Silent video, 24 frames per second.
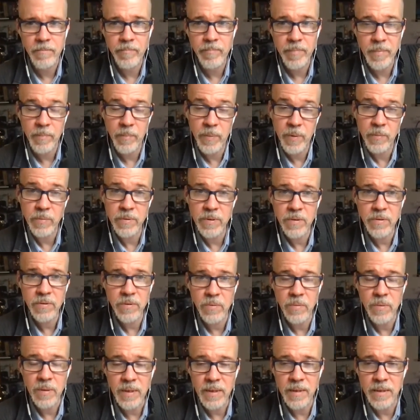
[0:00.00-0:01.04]
but it was also
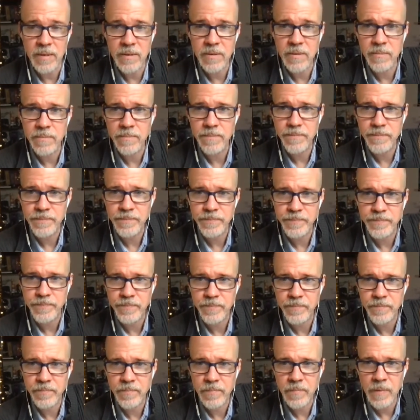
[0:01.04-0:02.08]
neat
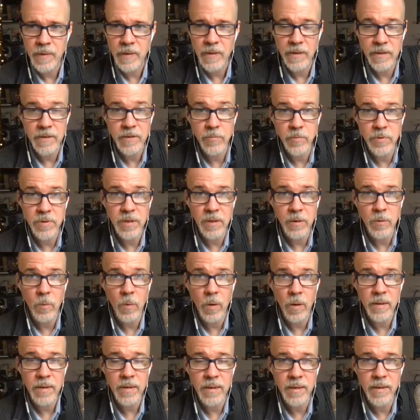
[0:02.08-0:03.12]
because it was like
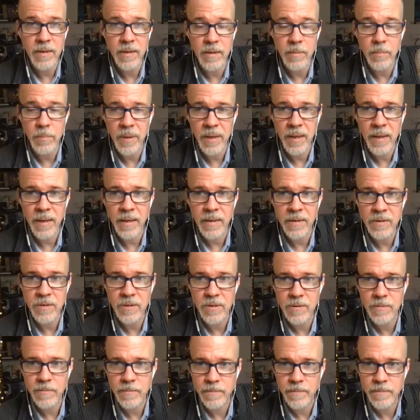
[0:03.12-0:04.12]
walking into the past. It